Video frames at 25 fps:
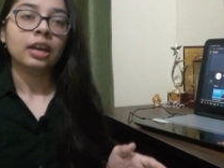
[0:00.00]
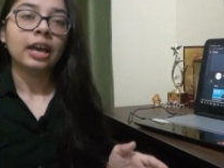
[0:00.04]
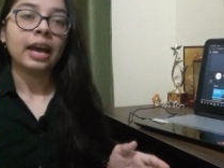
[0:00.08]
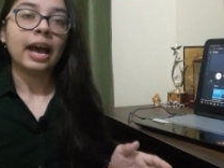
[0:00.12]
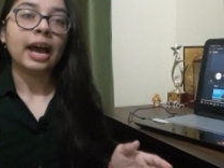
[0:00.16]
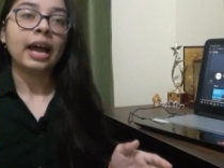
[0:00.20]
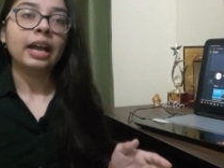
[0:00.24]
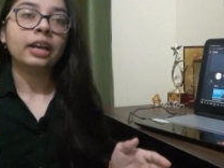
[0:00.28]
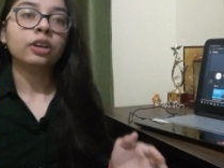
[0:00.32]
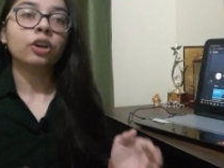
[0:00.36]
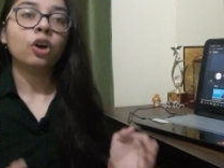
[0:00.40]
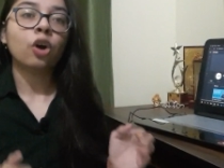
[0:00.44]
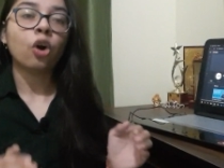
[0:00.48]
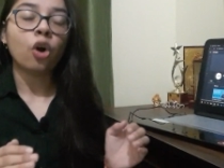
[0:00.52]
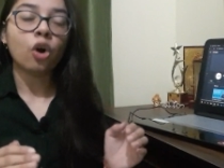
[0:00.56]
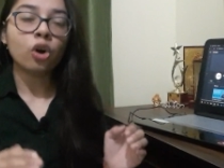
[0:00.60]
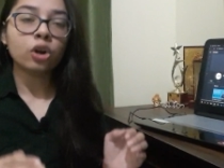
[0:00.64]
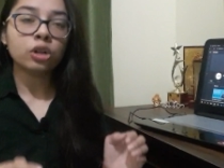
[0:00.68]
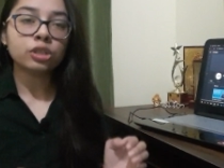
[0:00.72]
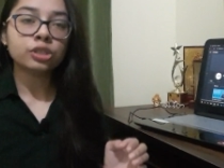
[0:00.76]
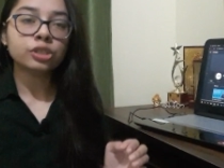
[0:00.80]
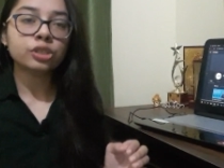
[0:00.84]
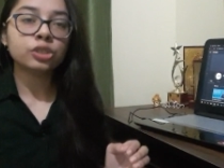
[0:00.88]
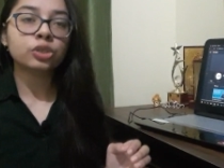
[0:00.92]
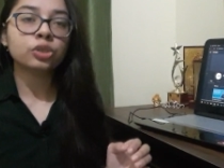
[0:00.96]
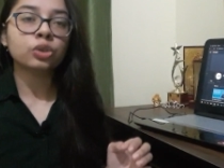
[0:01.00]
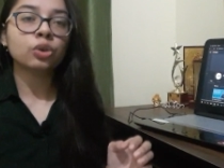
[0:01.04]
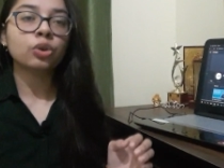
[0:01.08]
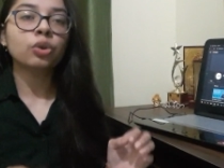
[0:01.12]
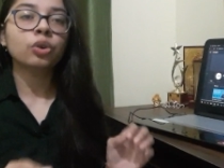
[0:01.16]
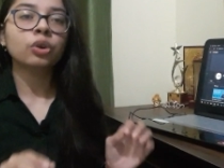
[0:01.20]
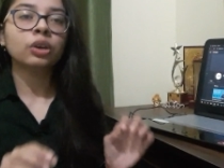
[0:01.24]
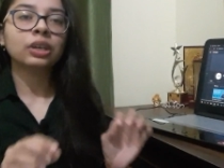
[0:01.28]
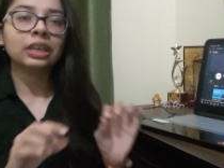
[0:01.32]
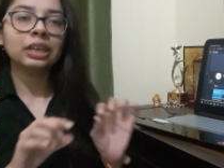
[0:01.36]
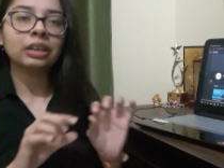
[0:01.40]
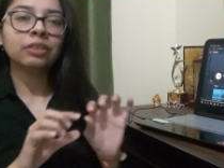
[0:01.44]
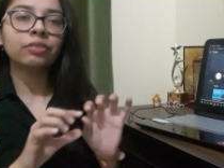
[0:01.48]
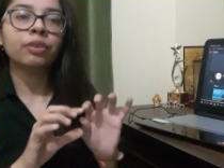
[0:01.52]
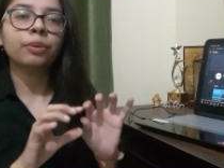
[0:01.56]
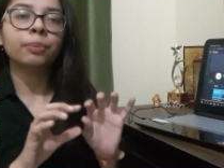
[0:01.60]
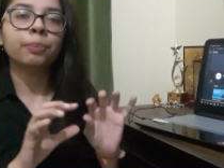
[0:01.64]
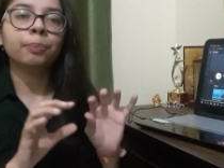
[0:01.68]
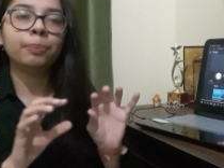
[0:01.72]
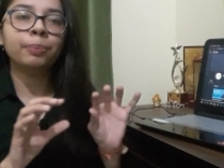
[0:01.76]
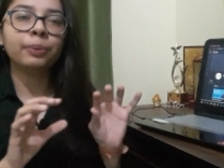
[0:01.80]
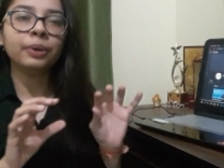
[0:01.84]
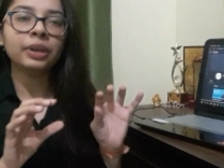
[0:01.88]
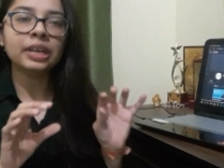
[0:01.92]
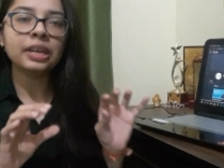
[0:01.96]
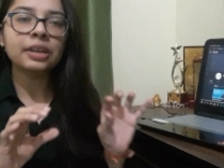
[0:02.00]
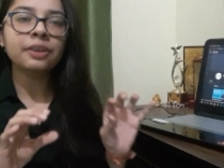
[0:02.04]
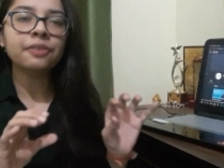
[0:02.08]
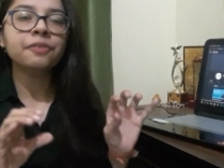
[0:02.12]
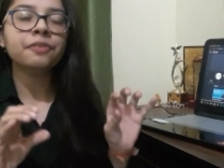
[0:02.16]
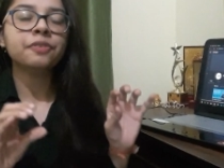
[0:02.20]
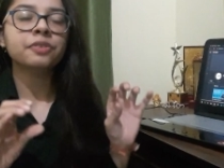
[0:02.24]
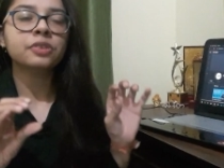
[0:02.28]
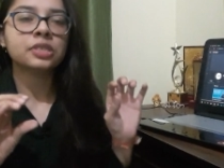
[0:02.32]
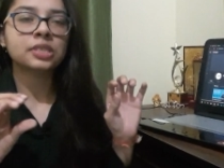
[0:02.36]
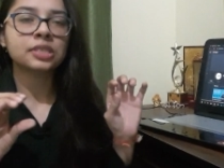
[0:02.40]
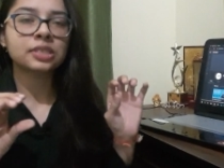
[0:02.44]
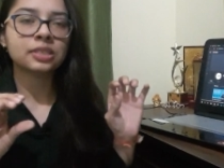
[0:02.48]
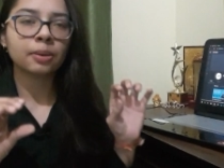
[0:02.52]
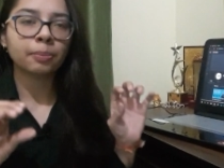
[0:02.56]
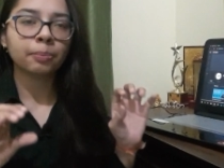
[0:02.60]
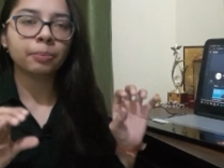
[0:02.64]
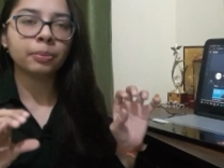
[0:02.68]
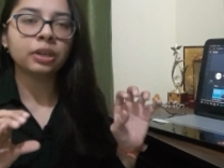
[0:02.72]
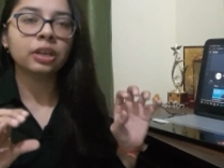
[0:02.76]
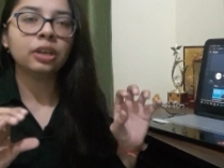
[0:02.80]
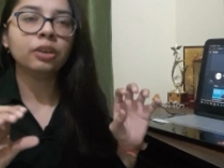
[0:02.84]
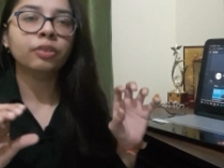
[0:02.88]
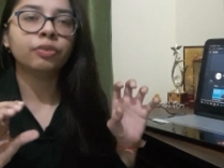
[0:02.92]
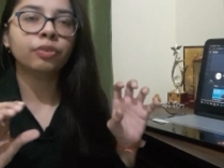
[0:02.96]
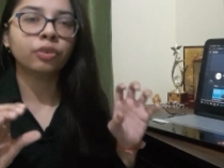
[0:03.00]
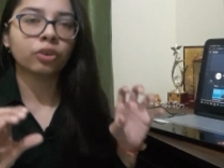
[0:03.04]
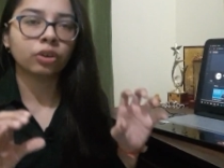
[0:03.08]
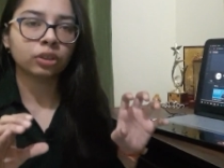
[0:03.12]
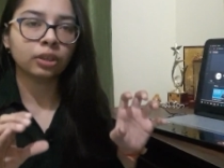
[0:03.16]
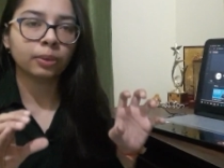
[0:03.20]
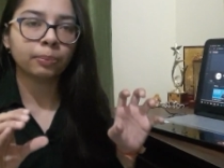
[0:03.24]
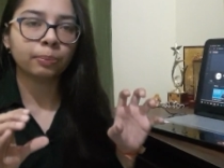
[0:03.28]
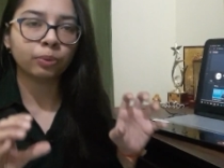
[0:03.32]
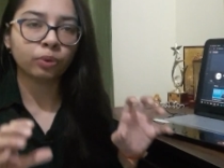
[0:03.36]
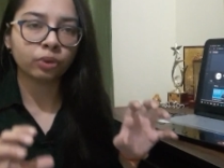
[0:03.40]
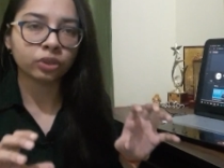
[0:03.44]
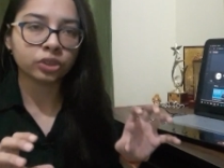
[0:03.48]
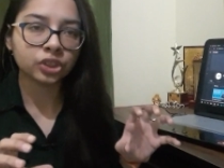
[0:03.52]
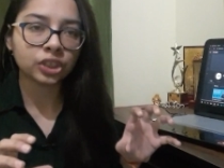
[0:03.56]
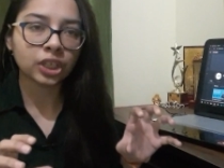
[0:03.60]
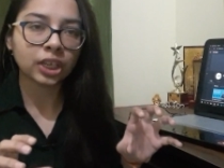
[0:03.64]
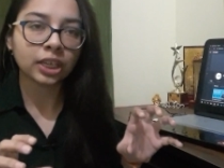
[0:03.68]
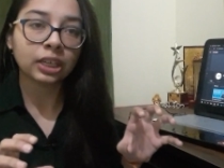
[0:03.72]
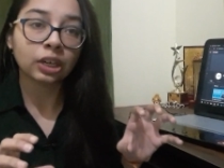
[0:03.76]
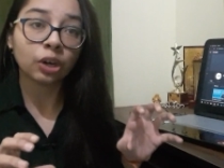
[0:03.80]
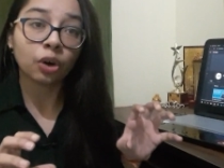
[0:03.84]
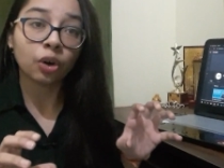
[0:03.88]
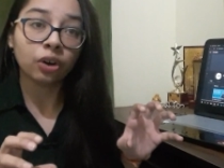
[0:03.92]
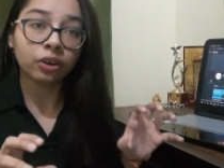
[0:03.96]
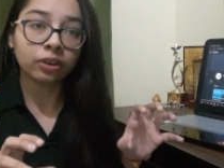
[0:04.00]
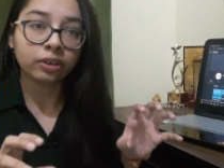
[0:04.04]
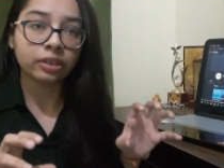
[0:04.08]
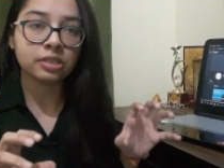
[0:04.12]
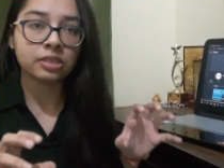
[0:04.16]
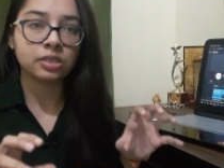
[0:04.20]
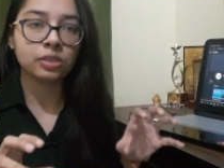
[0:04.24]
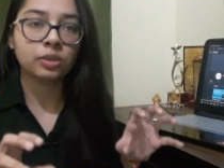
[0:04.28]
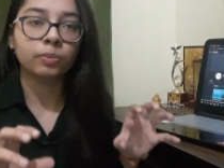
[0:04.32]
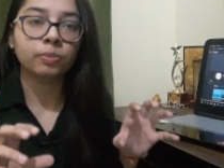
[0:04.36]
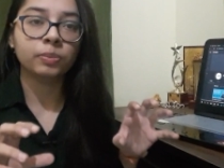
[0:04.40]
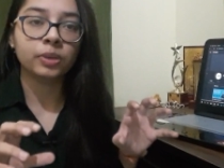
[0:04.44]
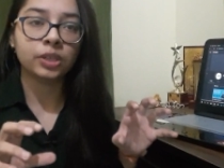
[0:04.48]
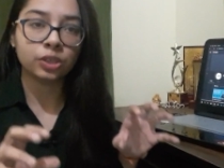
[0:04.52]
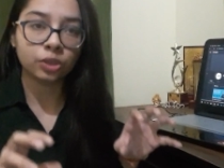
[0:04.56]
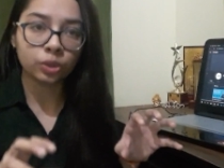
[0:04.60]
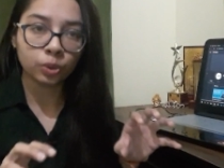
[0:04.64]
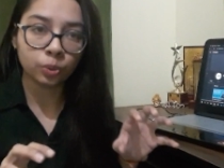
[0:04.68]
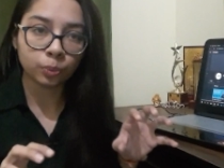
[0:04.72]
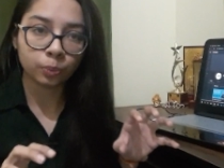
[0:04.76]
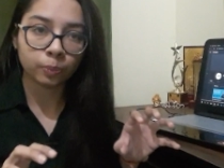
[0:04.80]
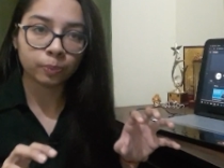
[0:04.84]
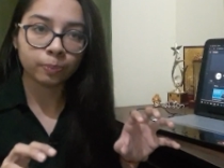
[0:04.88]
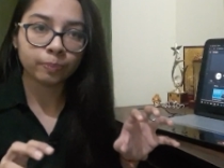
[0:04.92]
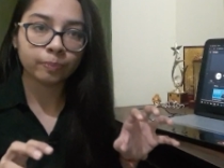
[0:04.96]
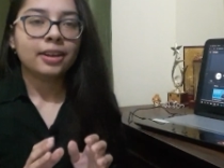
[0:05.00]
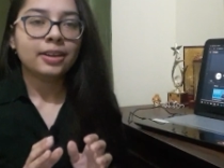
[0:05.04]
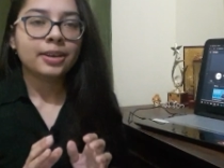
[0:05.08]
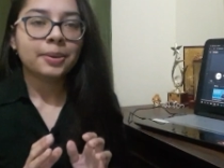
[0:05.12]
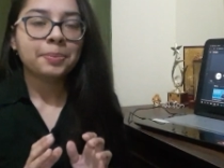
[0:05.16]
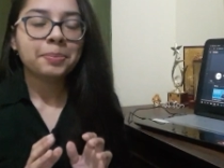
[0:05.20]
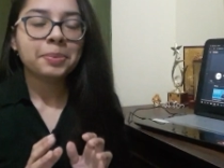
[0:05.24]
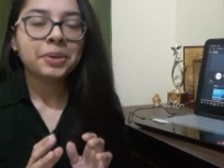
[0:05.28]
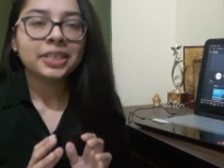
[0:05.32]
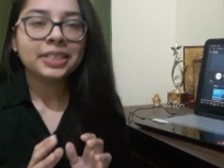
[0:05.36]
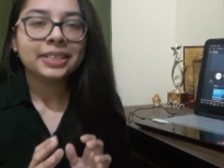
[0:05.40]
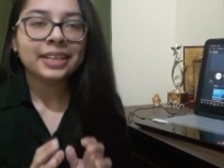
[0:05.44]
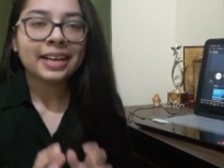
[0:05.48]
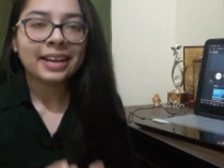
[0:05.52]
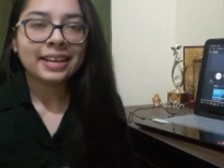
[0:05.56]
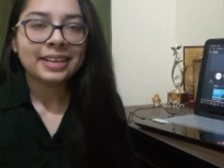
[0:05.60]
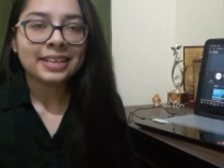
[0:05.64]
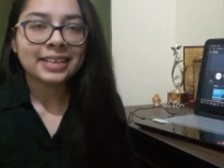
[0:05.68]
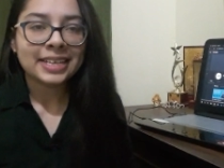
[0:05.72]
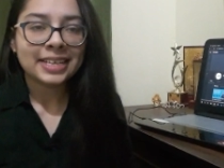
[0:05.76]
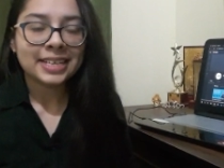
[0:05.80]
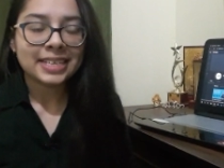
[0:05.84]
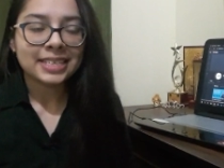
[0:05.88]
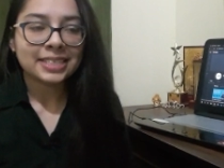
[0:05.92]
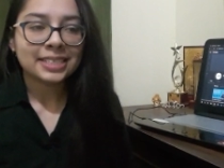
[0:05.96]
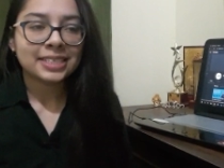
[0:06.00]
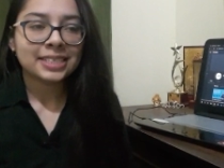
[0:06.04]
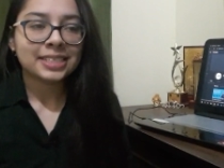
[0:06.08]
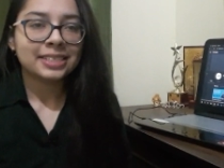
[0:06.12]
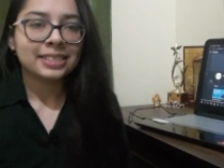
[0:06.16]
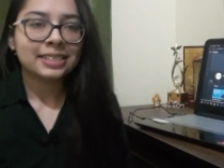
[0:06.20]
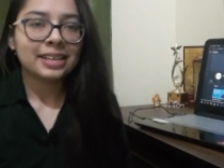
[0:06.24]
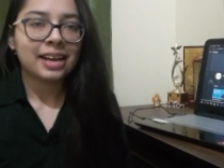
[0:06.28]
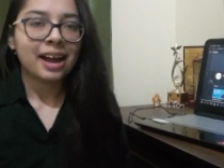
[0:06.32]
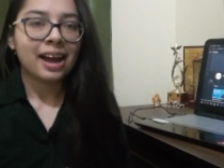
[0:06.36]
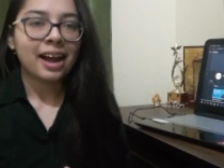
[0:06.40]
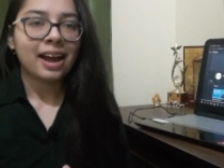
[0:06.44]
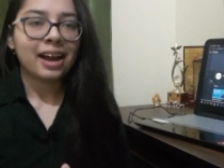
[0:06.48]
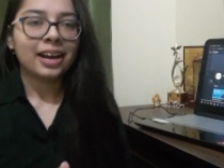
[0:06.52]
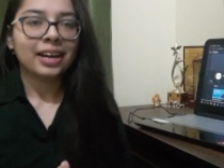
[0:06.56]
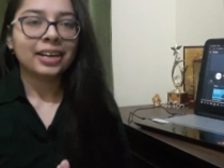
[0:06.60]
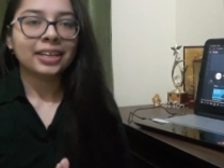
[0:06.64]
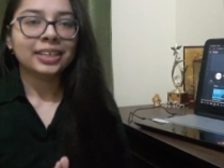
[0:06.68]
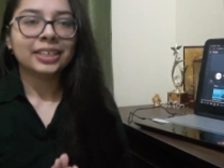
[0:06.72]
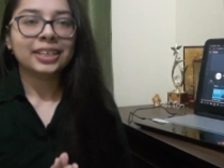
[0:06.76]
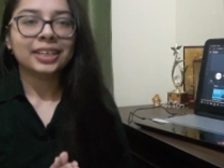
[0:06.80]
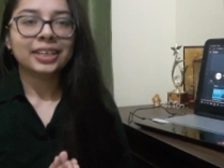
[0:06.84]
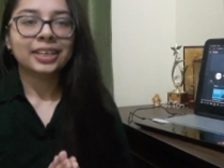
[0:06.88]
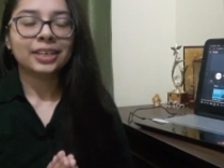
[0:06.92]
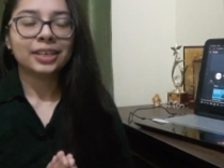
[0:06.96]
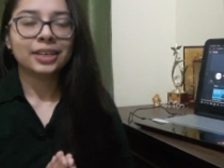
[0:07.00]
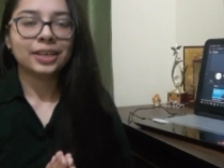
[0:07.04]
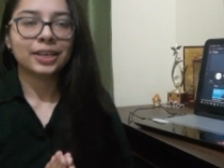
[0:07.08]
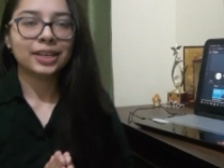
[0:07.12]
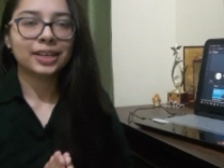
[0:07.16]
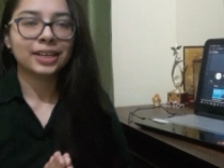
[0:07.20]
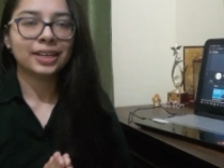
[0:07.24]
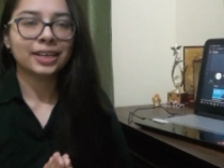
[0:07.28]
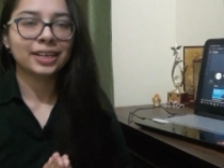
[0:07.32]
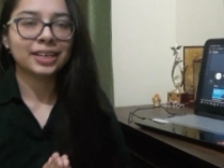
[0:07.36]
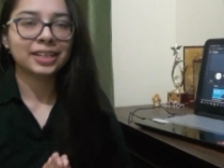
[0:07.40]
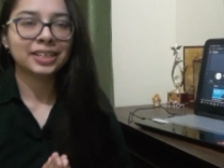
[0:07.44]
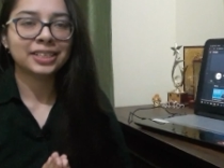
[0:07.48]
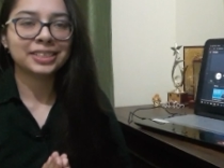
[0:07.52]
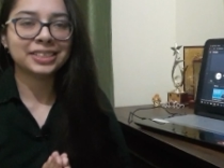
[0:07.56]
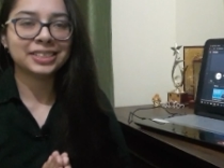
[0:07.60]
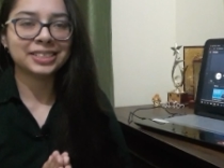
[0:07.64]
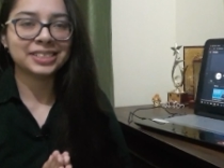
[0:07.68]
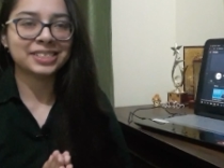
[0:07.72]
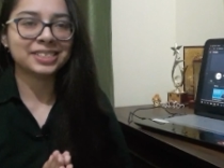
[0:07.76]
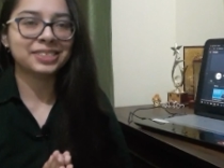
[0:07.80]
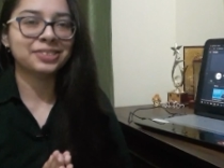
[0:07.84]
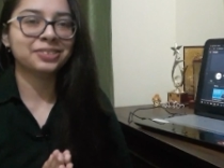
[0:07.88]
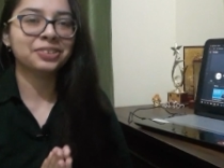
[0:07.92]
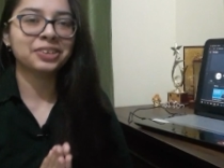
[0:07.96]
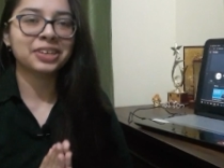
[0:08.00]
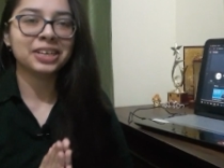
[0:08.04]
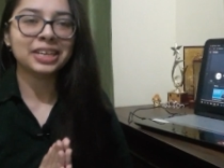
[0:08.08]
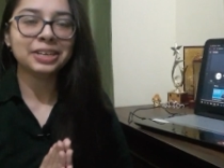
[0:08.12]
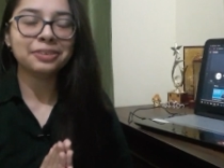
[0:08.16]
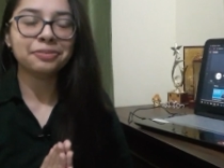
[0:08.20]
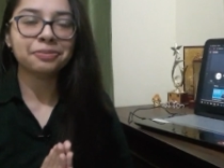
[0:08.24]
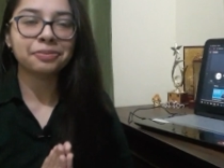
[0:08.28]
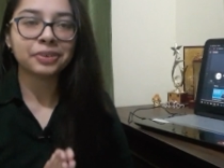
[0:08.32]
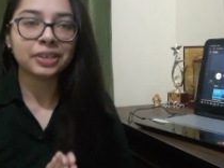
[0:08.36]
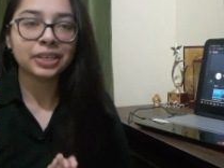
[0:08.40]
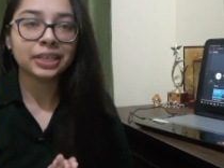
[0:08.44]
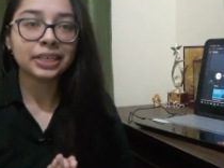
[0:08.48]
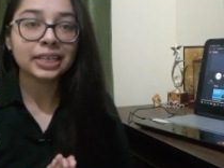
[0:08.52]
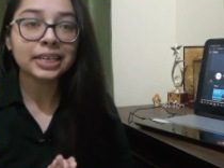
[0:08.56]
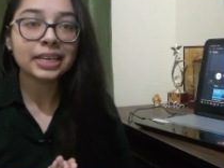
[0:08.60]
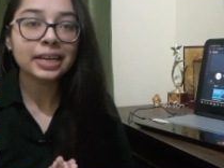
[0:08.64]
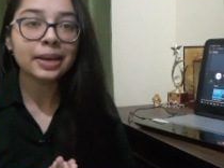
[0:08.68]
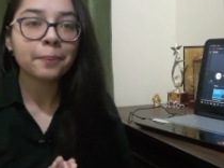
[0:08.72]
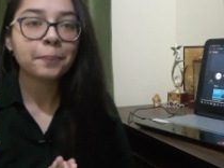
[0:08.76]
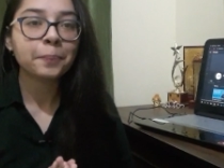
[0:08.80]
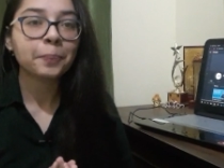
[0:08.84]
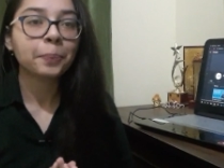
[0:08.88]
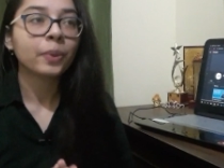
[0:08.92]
and also give a brief summary for the project on resume too. Number 10 is that this is really funny.